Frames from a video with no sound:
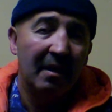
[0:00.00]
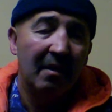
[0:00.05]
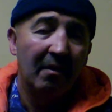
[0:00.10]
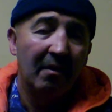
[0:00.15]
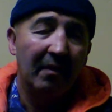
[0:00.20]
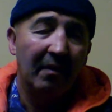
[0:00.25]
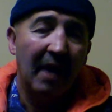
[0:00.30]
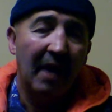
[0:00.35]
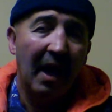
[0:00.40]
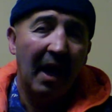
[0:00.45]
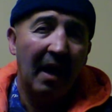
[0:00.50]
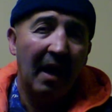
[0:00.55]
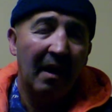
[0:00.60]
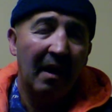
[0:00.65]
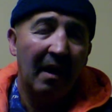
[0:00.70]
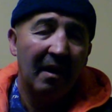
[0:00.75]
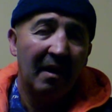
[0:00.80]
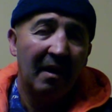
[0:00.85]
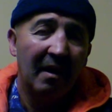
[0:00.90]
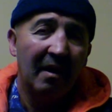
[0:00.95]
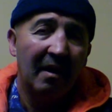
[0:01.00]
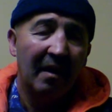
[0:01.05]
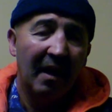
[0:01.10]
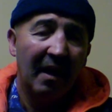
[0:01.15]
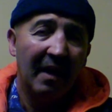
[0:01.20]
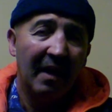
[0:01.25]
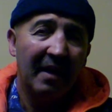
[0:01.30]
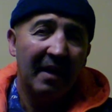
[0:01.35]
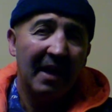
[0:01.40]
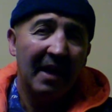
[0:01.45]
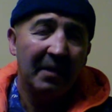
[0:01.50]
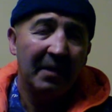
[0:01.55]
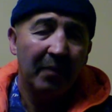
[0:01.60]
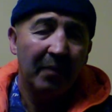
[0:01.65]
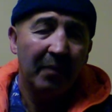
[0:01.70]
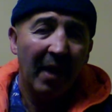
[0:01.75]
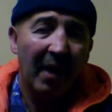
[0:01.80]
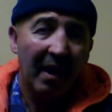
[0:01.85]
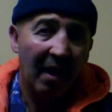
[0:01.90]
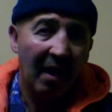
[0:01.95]
okay, and that's
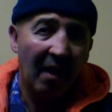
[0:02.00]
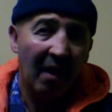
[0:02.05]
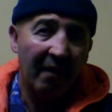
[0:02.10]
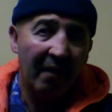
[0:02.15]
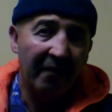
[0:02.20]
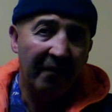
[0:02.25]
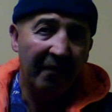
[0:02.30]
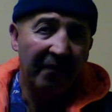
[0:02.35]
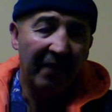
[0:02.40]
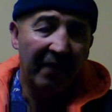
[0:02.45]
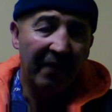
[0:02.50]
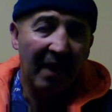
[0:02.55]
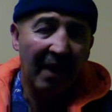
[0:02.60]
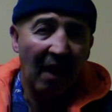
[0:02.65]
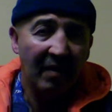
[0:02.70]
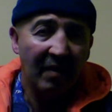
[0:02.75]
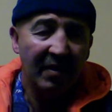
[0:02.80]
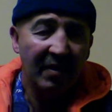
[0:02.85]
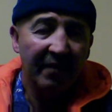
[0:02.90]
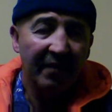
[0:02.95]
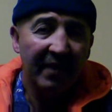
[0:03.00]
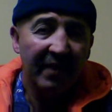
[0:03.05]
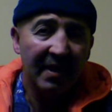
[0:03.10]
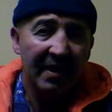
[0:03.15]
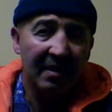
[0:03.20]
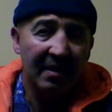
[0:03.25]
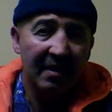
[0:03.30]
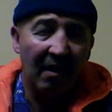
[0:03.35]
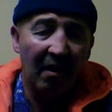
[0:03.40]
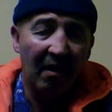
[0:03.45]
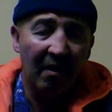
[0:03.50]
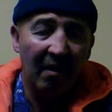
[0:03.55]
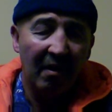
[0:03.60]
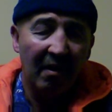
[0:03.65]
why our philosophies are